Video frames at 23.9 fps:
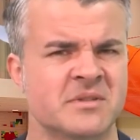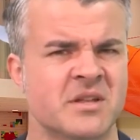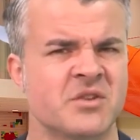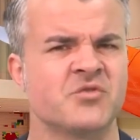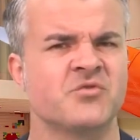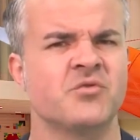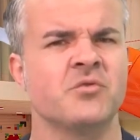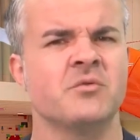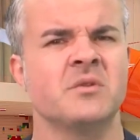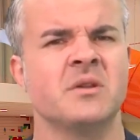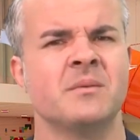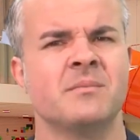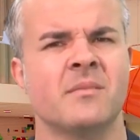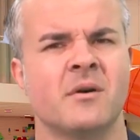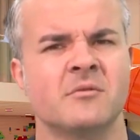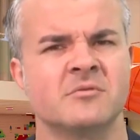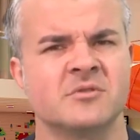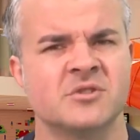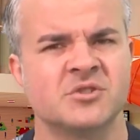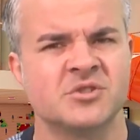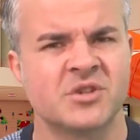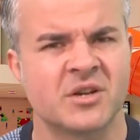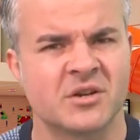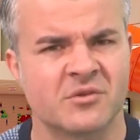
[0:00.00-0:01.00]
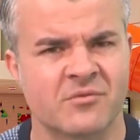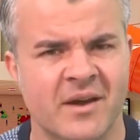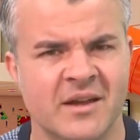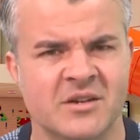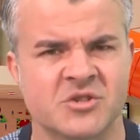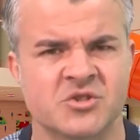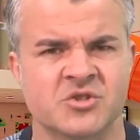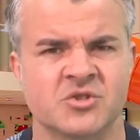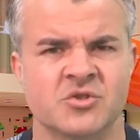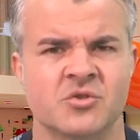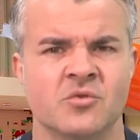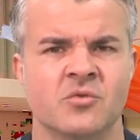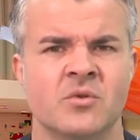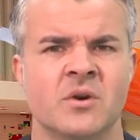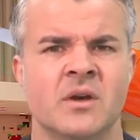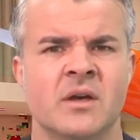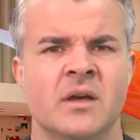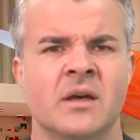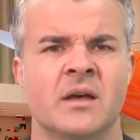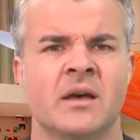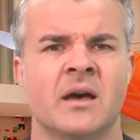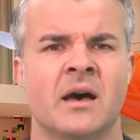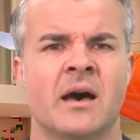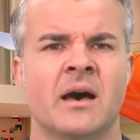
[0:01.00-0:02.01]
They're truly multi-generational,
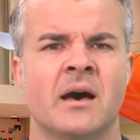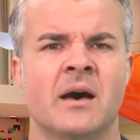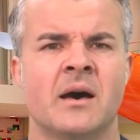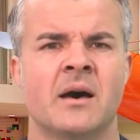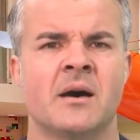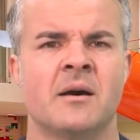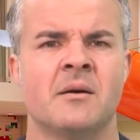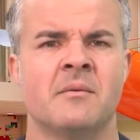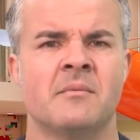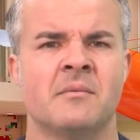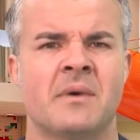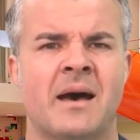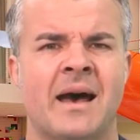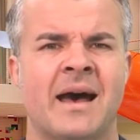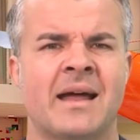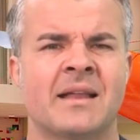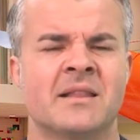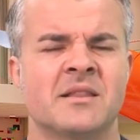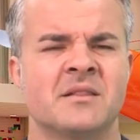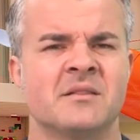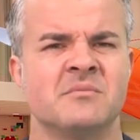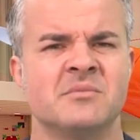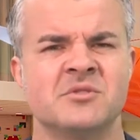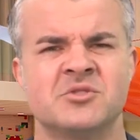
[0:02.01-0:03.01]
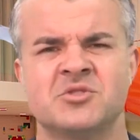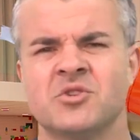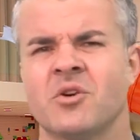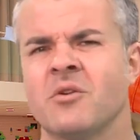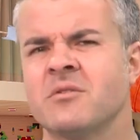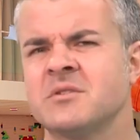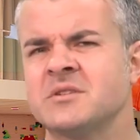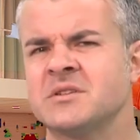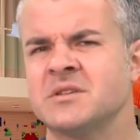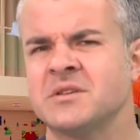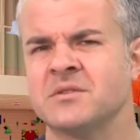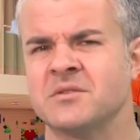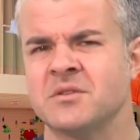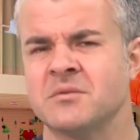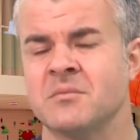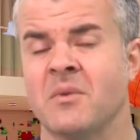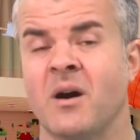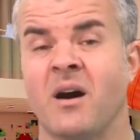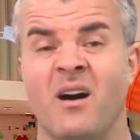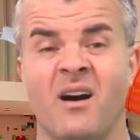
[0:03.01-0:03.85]
and the majority of them